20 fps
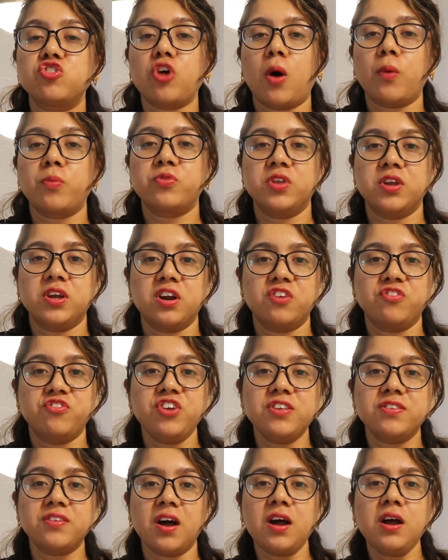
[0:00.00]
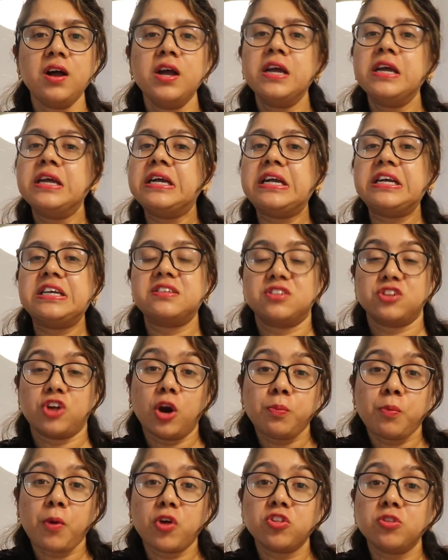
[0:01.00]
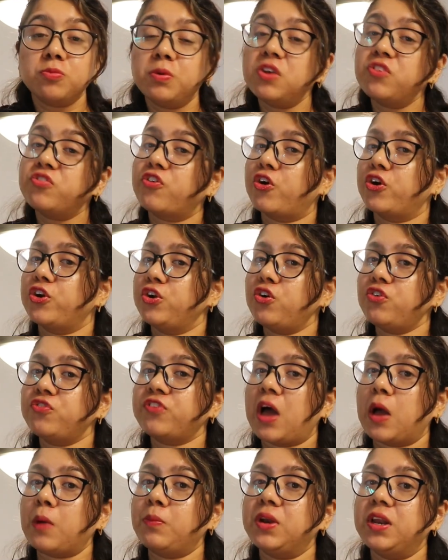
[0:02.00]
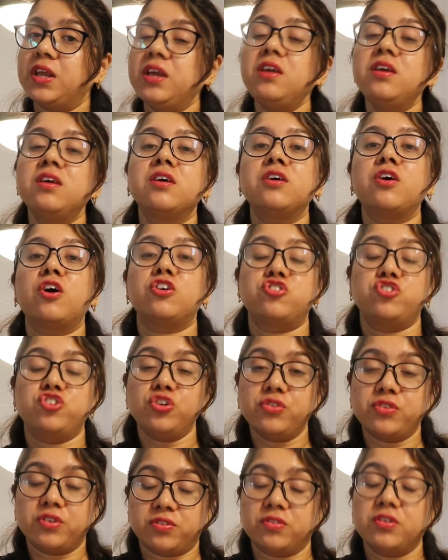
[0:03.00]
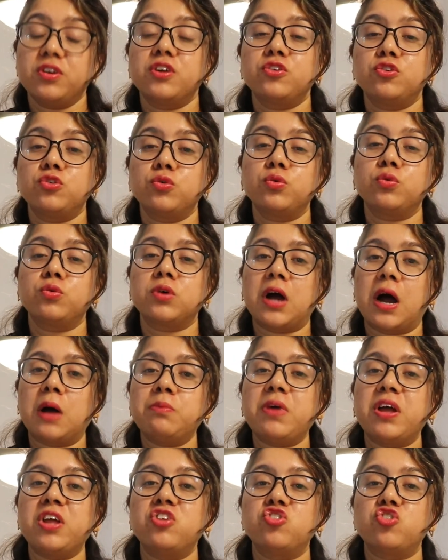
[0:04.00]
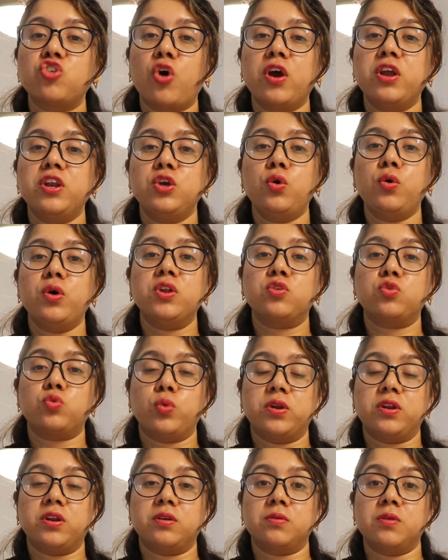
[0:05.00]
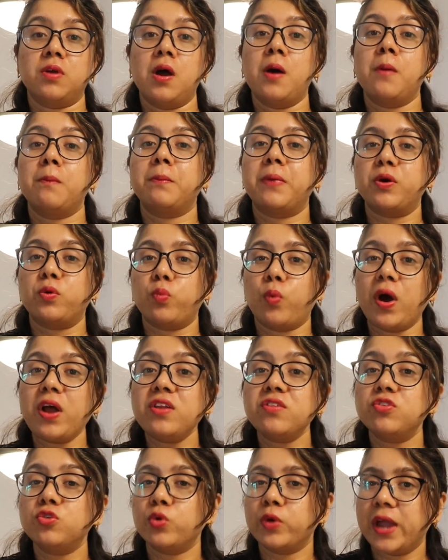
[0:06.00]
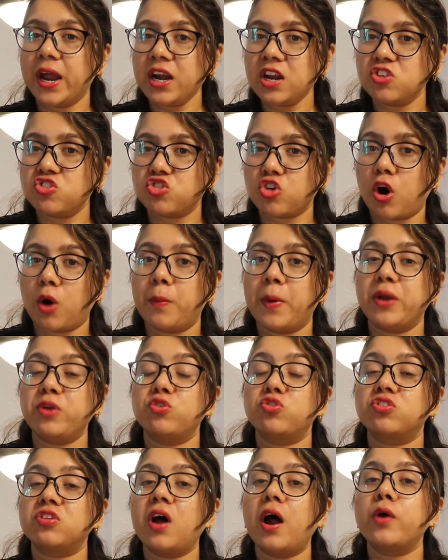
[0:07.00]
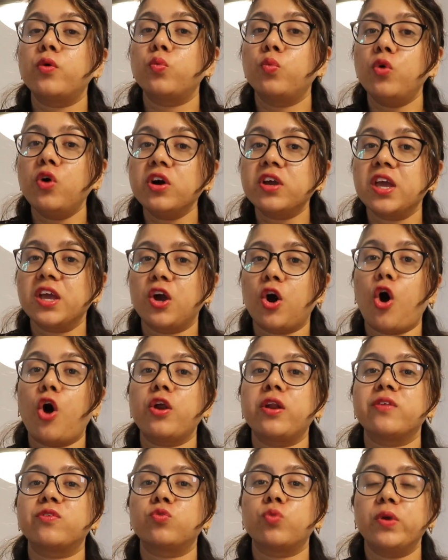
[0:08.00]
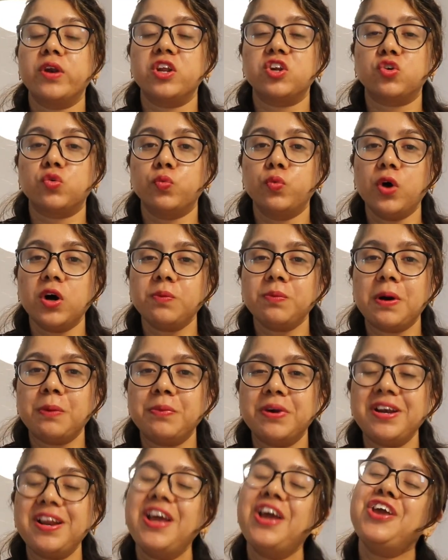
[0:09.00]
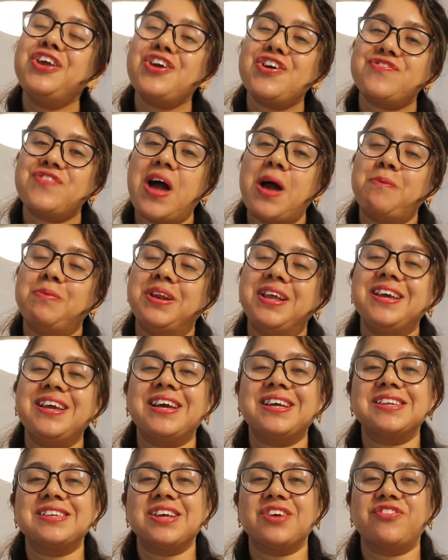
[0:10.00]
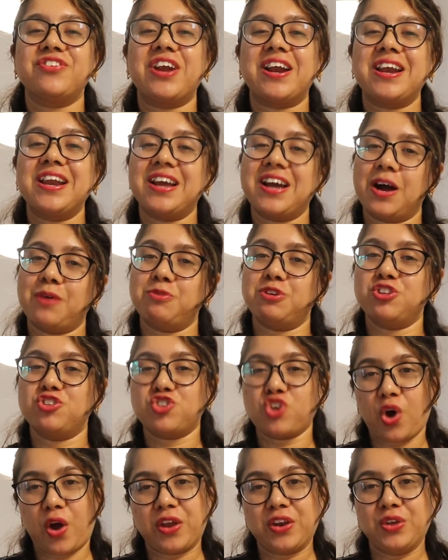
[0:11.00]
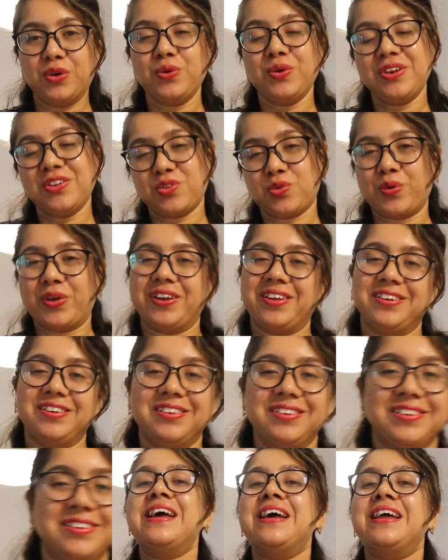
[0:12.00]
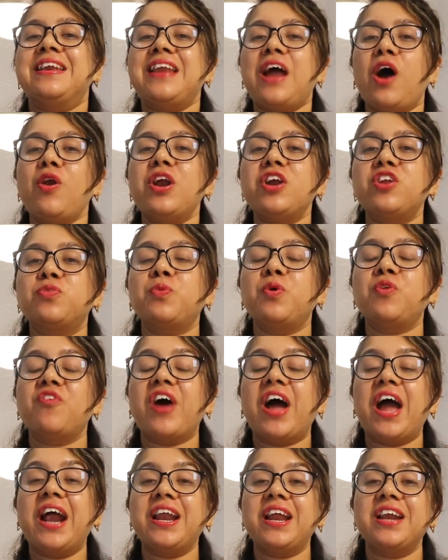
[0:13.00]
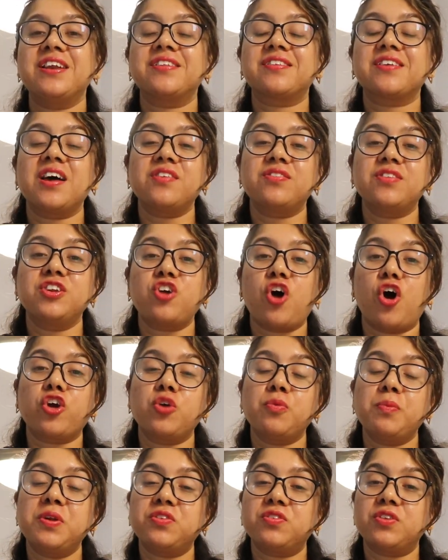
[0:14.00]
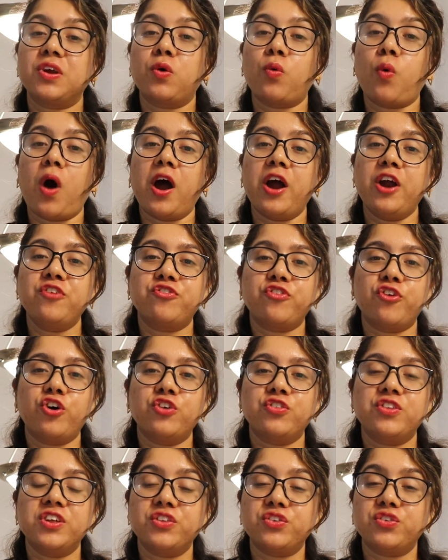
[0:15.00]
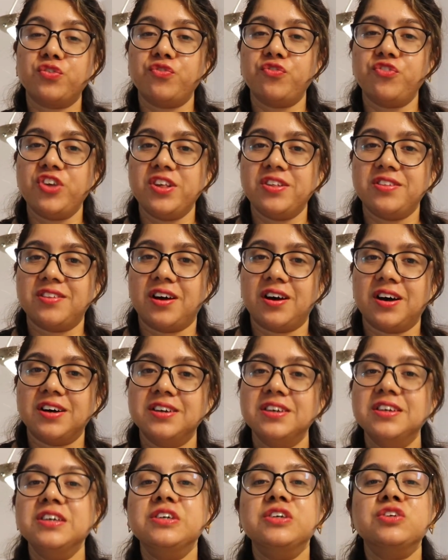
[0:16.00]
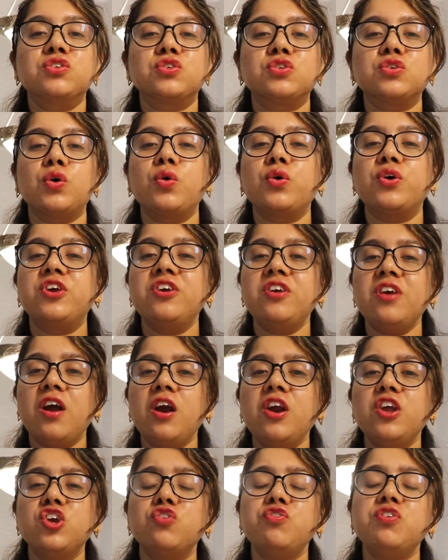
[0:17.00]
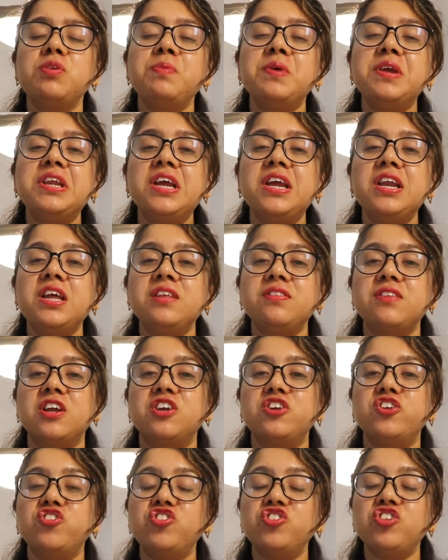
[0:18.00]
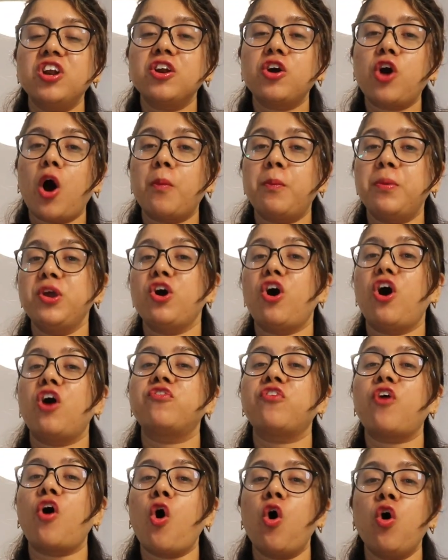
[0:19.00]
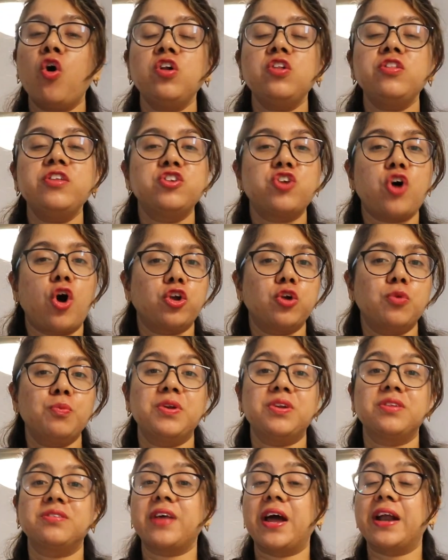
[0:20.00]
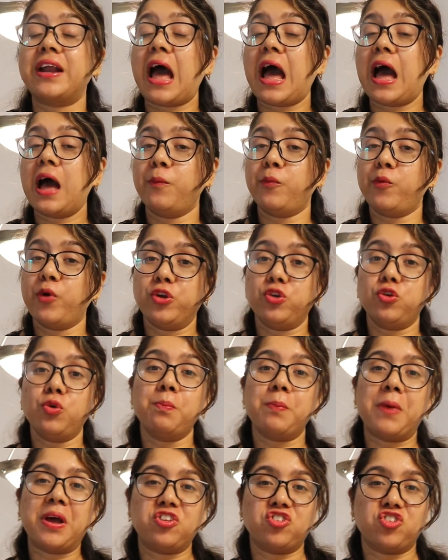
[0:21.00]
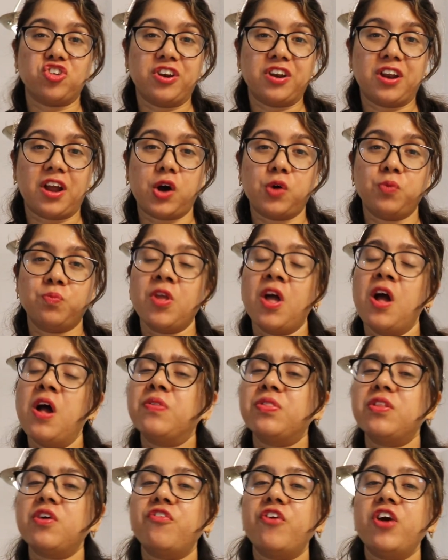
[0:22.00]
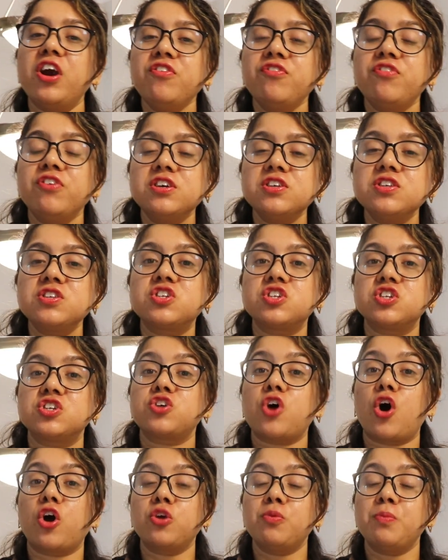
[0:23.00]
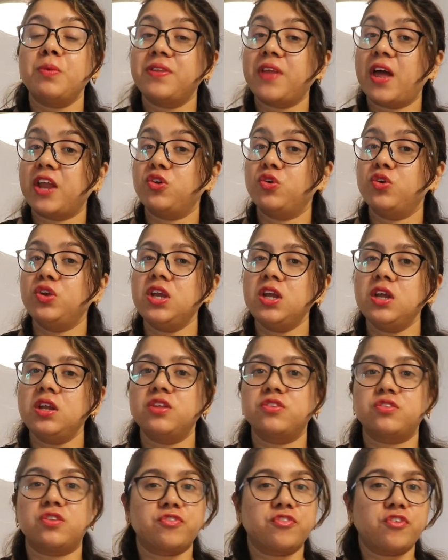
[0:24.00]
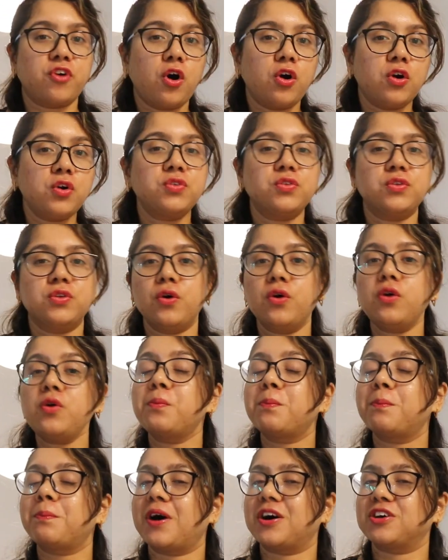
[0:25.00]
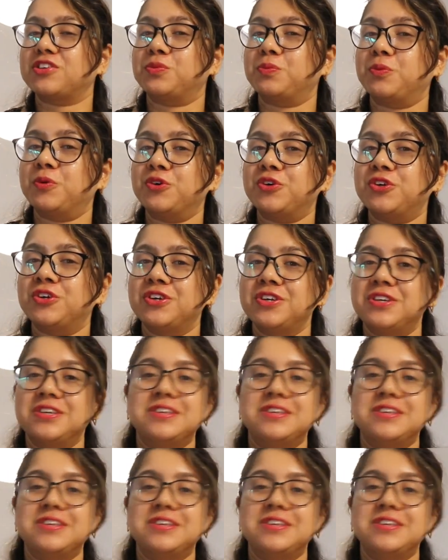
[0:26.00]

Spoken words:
job seeker visa, it's not possible for your family or children to come and join you in Sweden. But once you get a job and you start working on a Swedish work permit, your family can definitely come and join you in Sweden. Now let's move ahead and discuss the documents required for this visa. So here you will be needing the digital copy of all the documents that I'm going to mention now. The very first document that you need is of course your passport.